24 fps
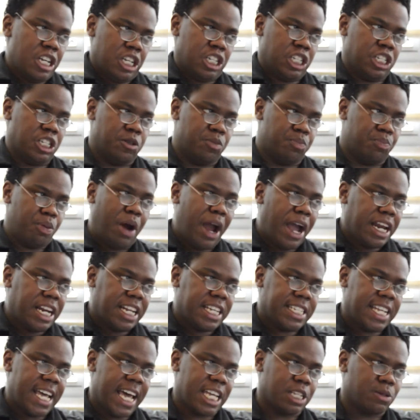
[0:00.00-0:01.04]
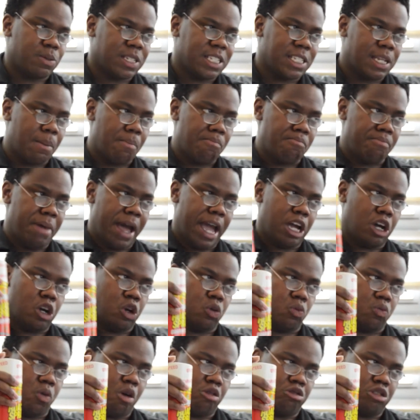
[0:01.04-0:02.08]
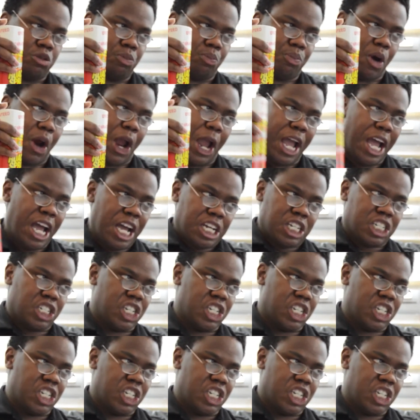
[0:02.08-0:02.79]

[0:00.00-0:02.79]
sprayed his ass with some Bangle Roach spray,